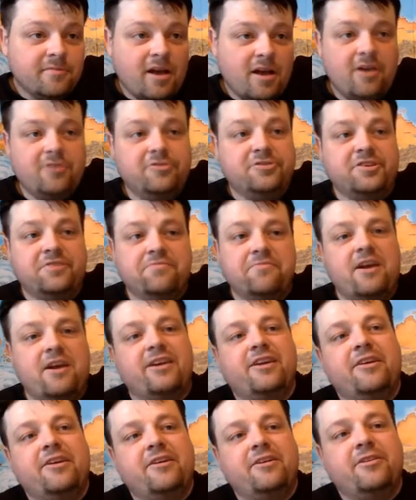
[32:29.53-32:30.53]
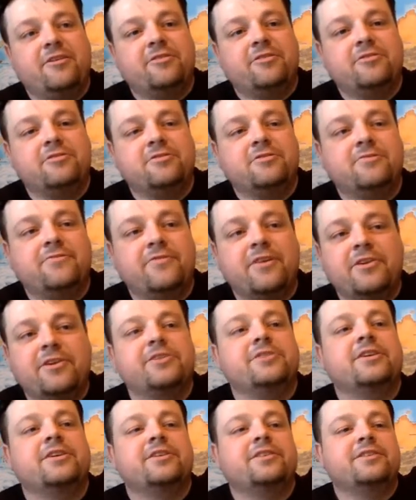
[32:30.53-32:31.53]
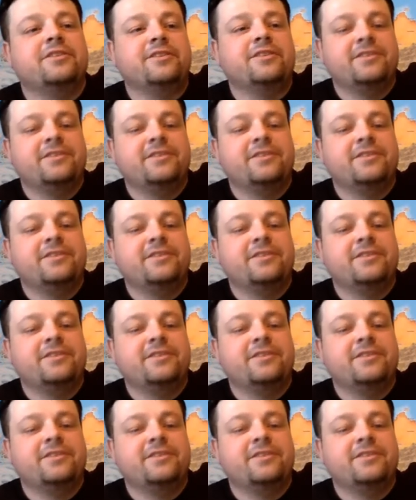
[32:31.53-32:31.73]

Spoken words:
I always give my characters very sexy.